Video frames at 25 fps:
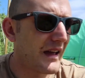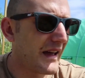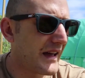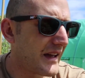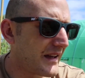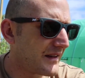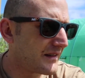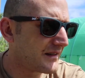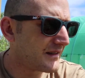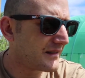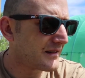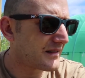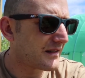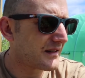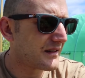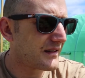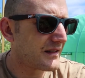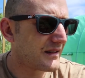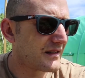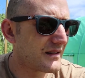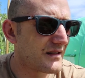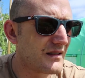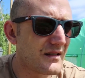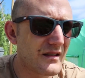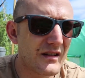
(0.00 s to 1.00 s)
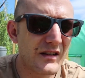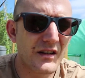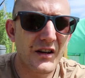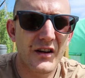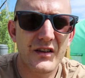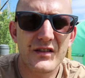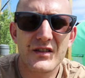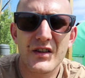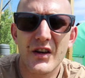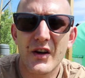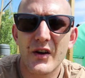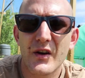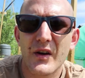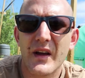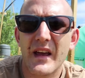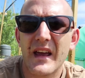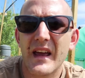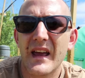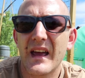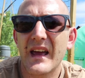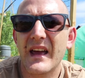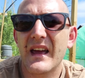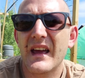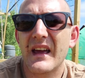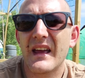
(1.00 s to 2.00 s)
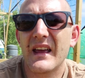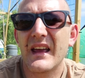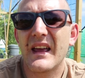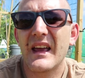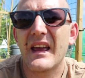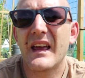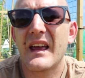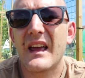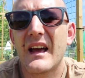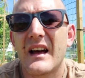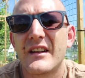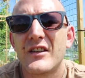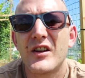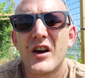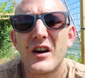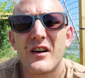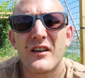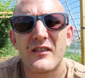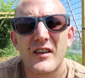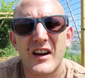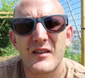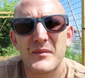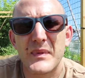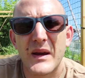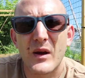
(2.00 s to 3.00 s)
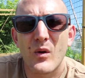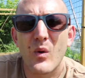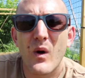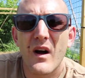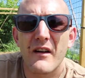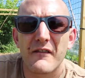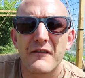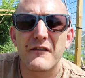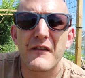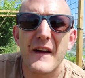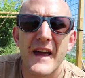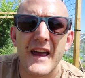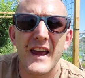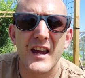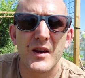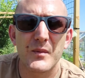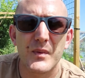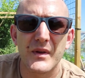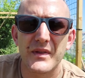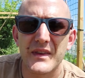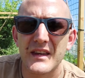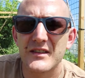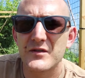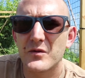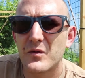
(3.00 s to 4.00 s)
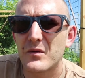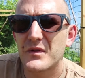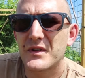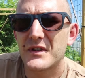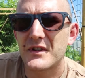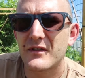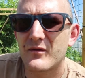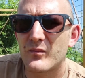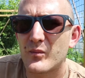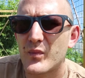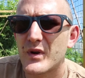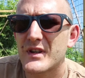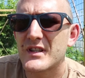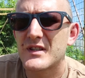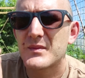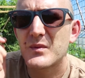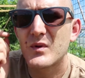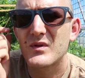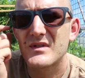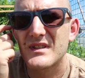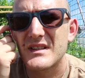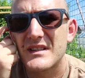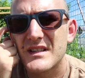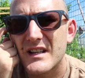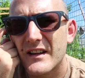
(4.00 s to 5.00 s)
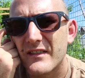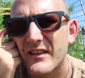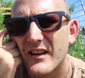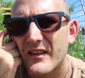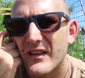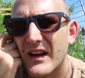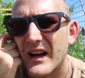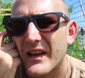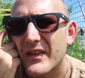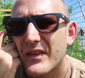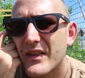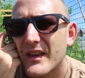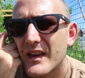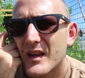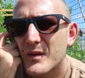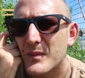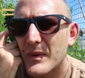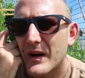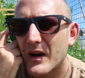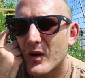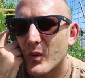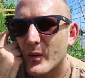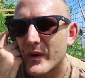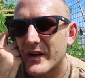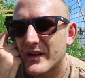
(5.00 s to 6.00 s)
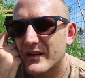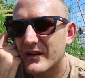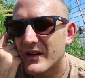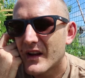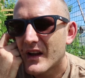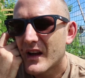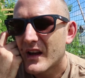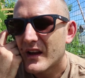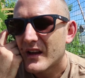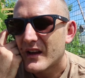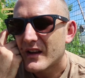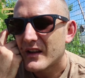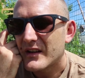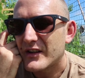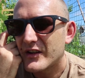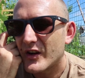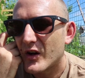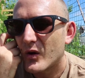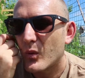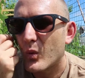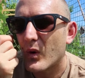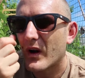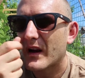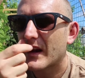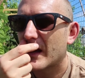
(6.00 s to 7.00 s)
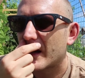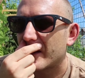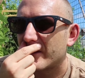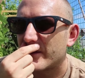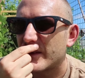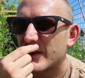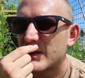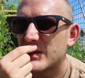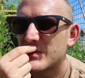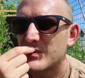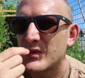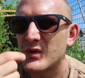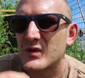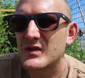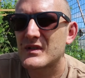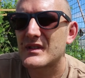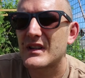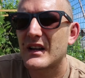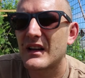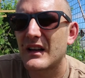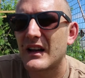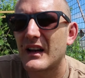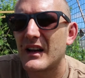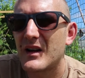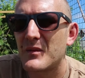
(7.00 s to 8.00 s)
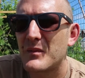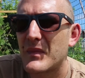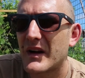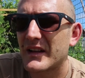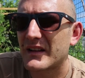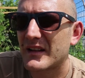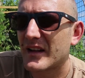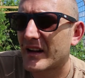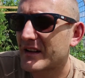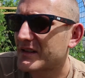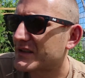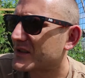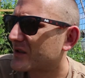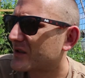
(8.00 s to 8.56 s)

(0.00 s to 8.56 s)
And you know, so I know I've been quite vague, but these are all the different principles and stuff I think about when, you know, what kind of vegetables I'd like